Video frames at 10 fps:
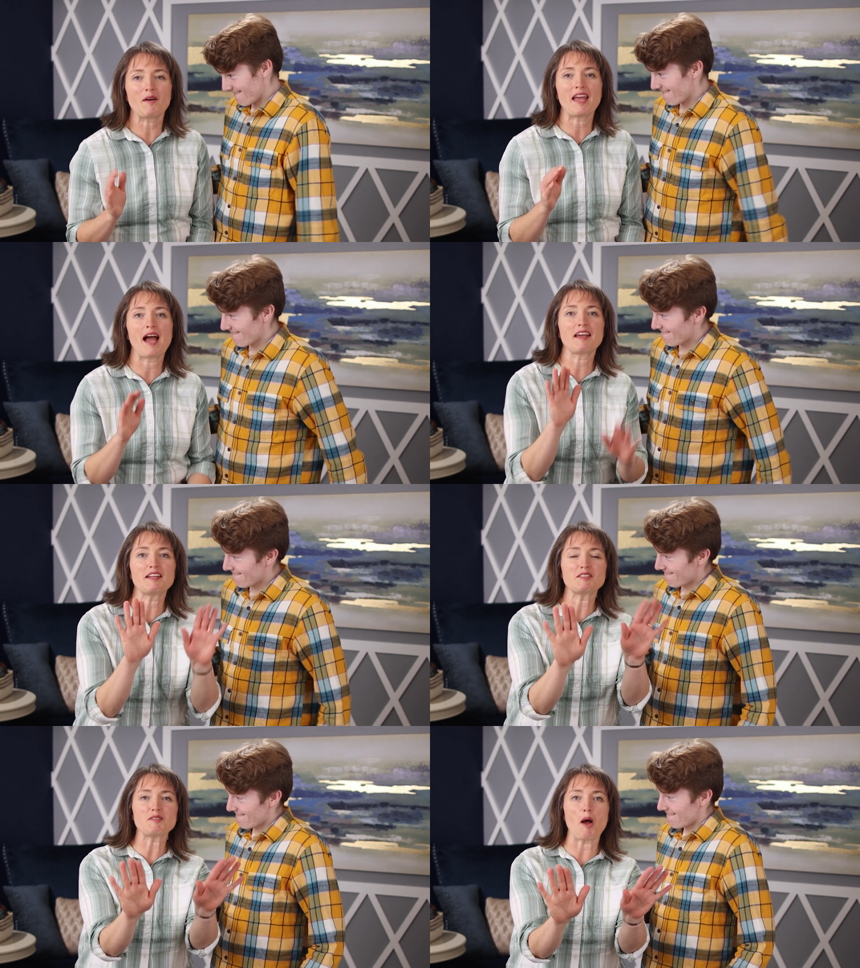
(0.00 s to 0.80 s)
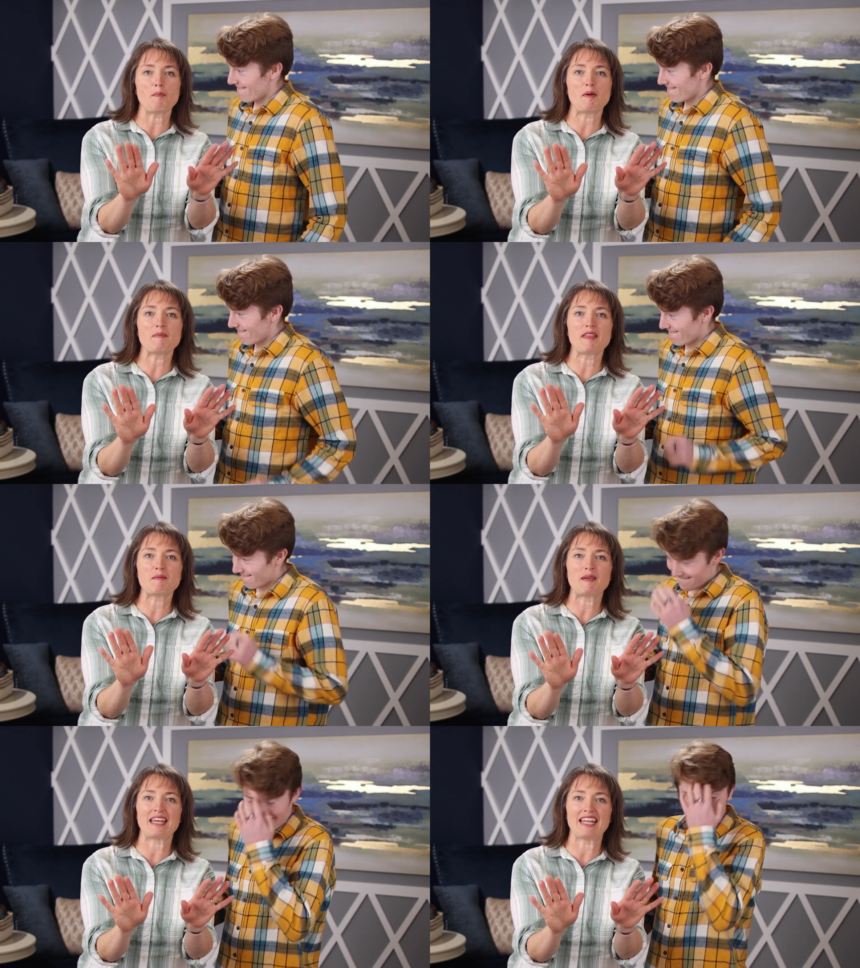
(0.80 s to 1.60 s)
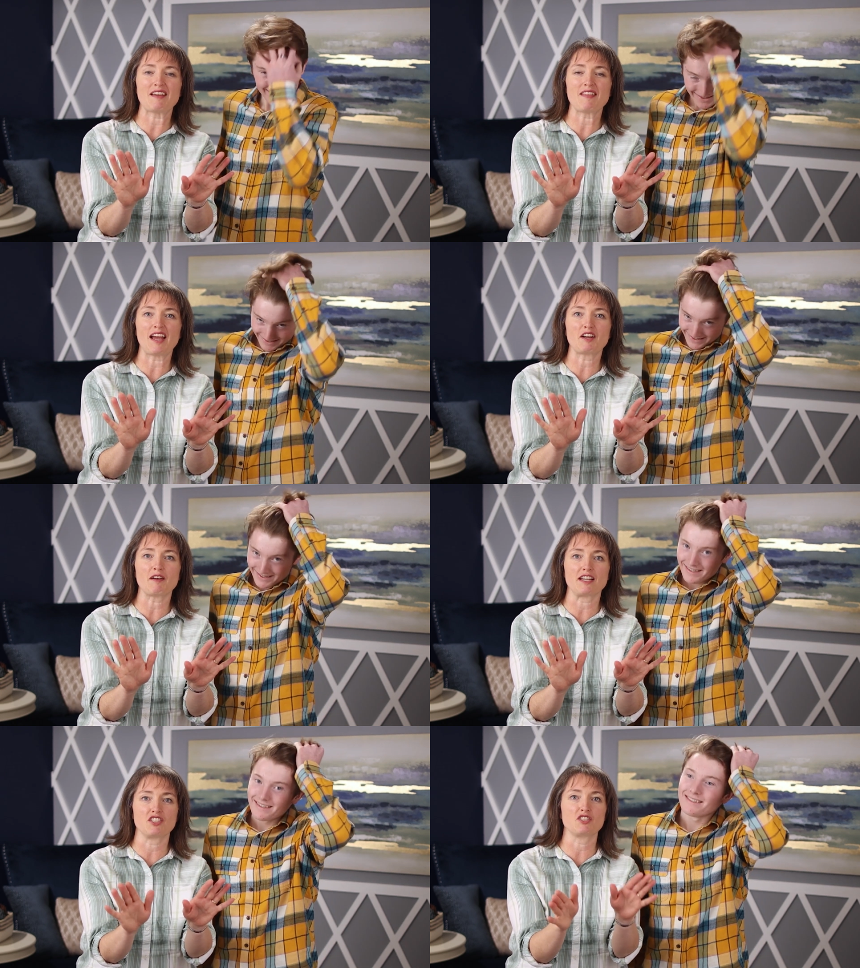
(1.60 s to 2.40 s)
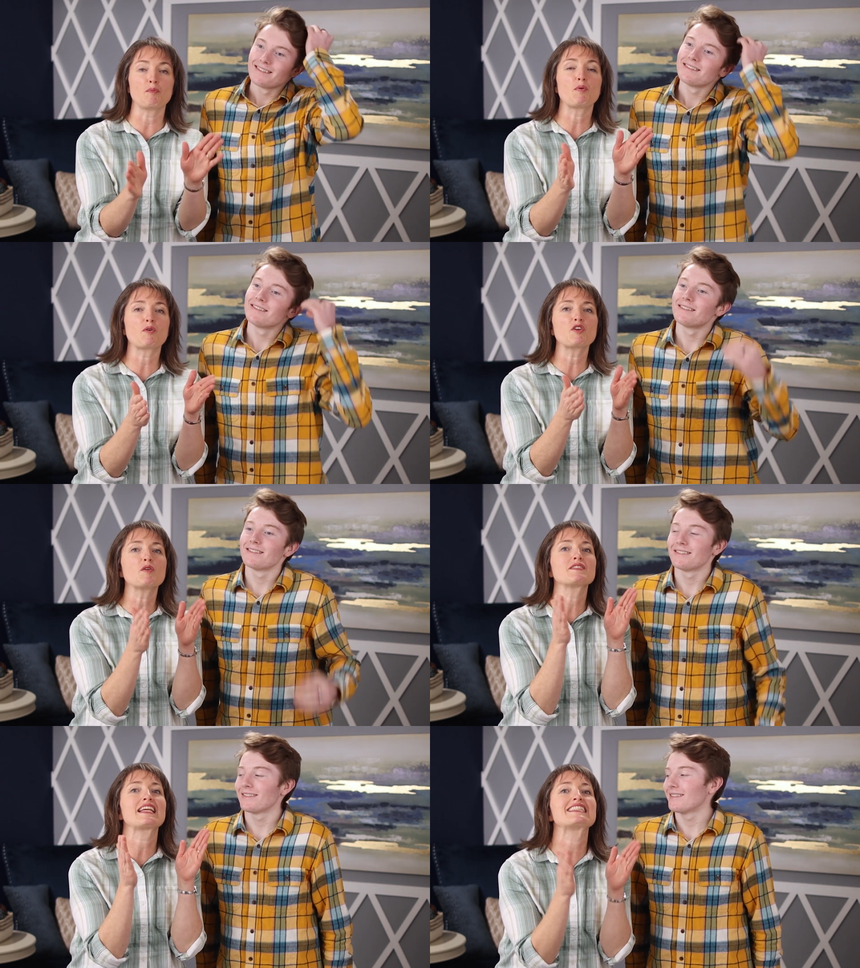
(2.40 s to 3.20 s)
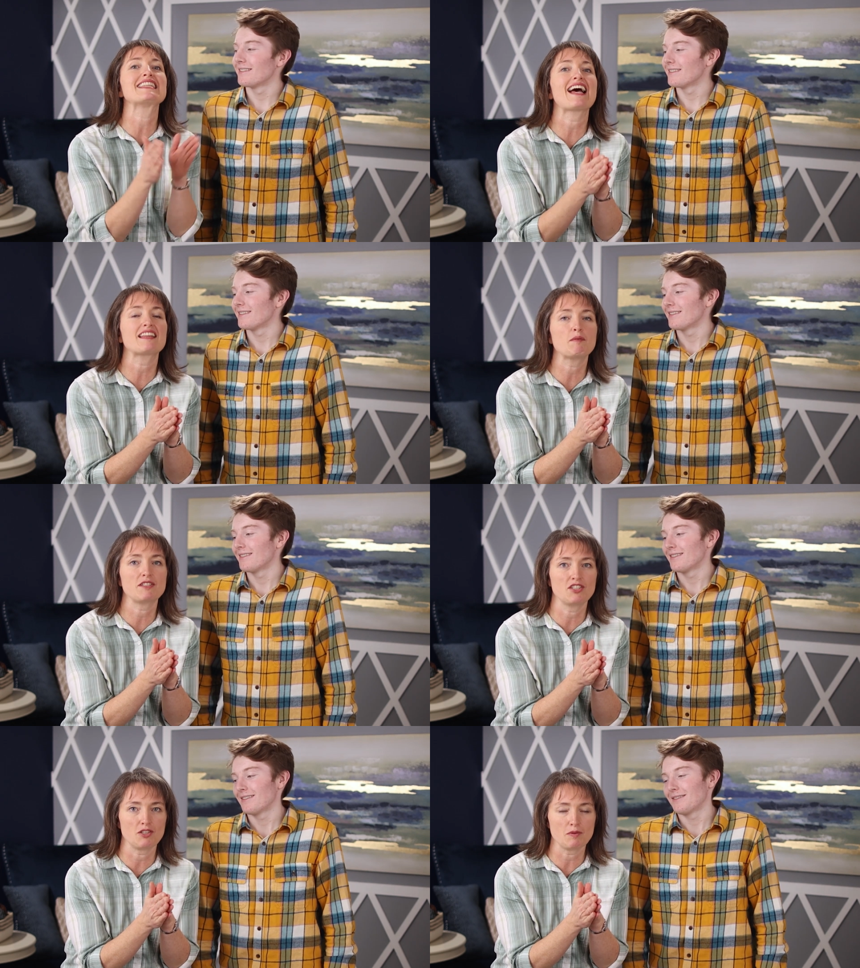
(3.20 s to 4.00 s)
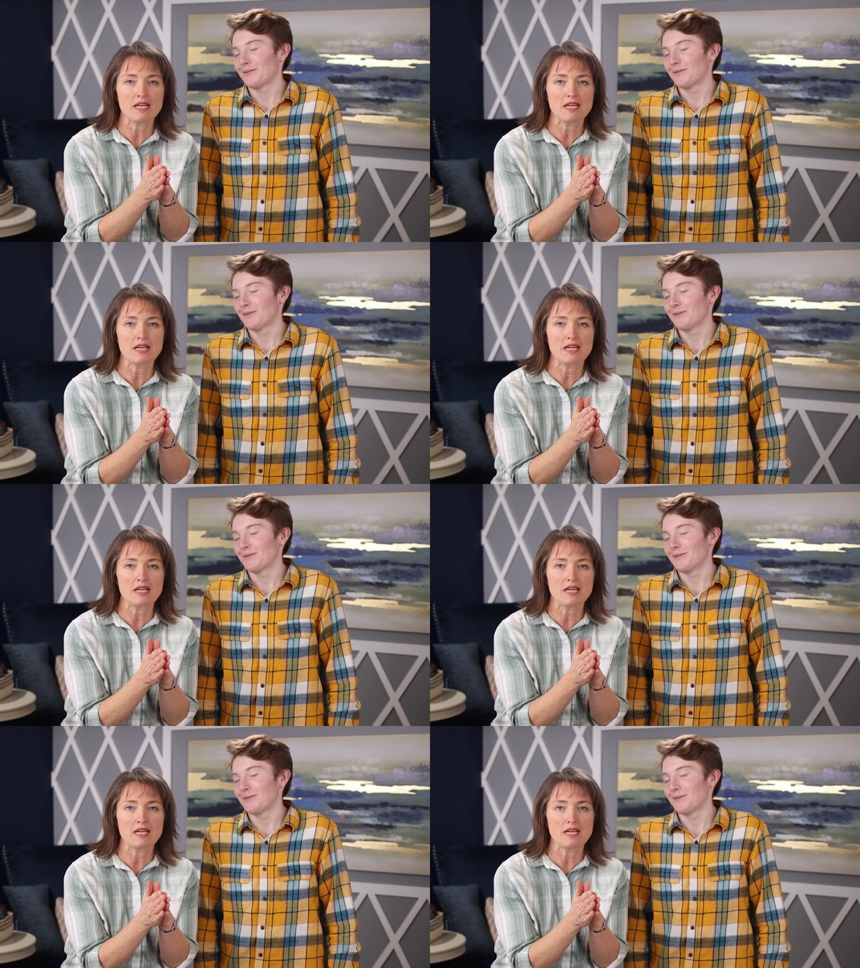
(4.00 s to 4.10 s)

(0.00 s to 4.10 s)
Speaker 1: Okay, I'm going to stop him at the beginning of that correction. So Porter knows exactly what to do.